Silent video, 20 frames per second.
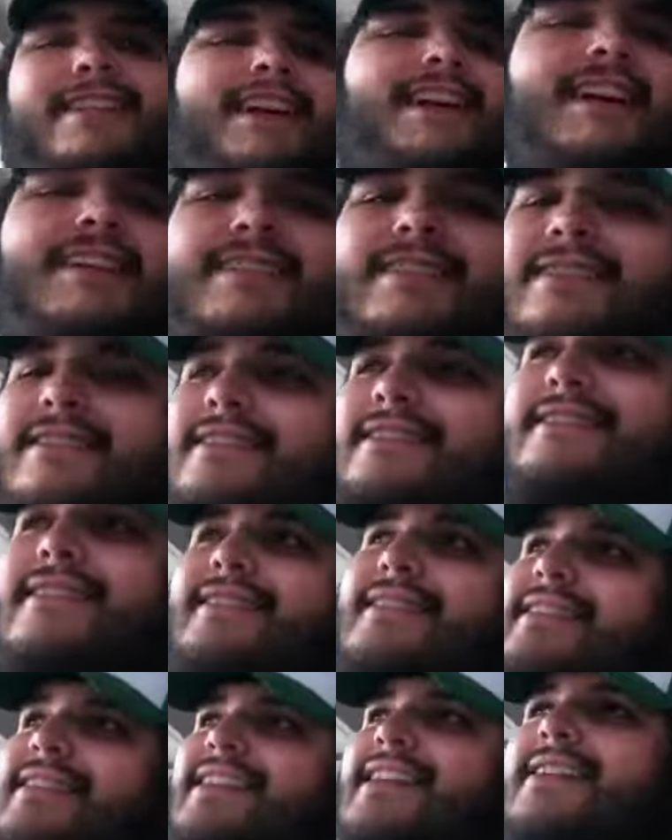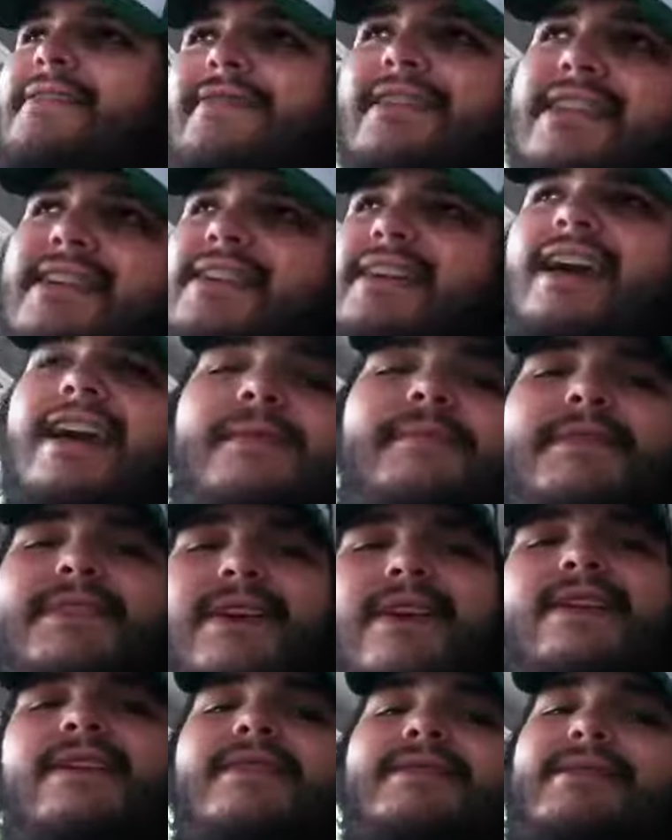And even the game is
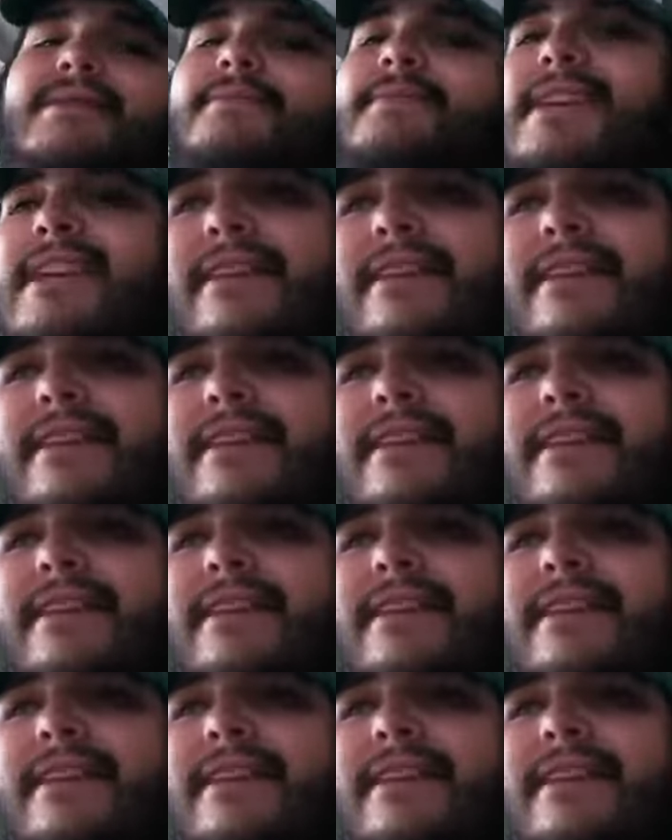awesome,